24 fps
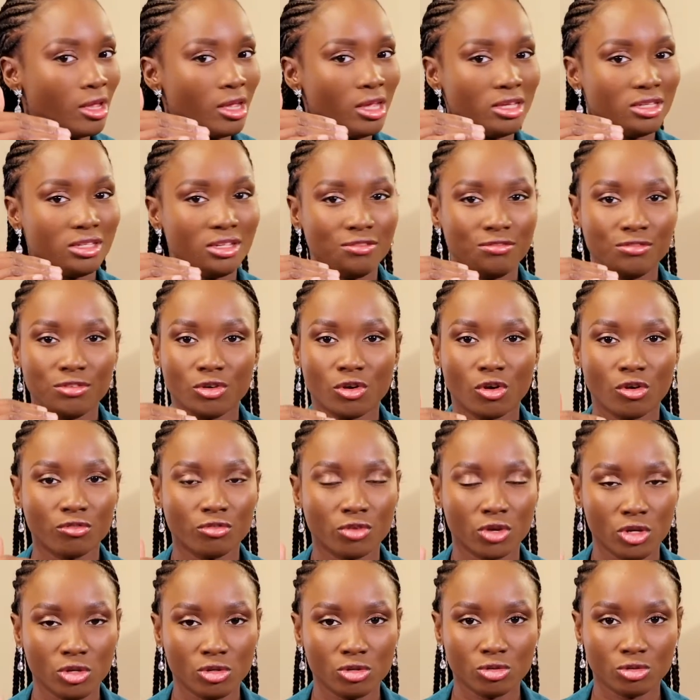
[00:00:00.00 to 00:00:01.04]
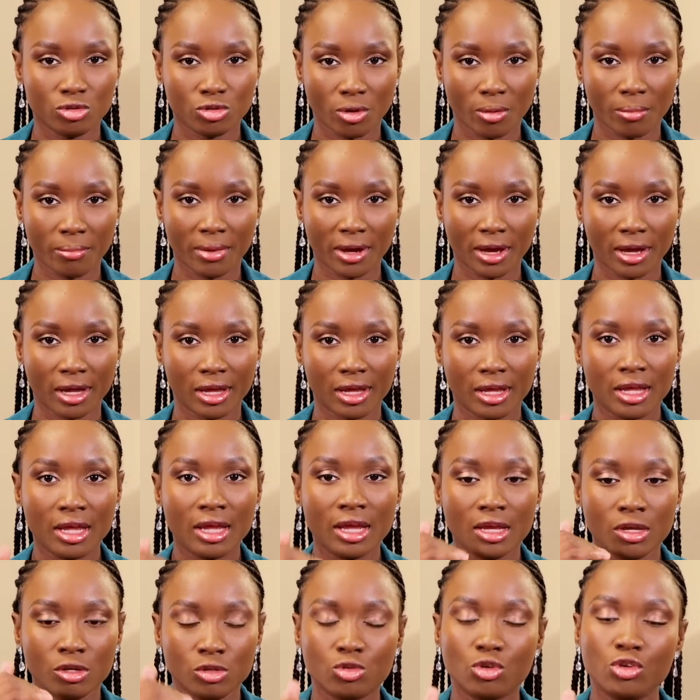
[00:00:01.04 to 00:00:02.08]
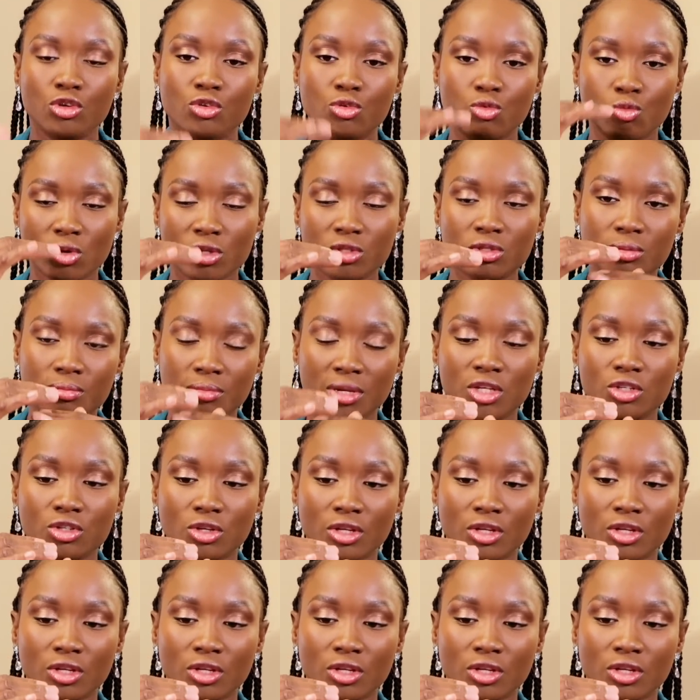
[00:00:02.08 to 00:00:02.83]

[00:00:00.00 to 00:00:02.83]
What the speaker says: it's difficult for you to turn back? So you want to make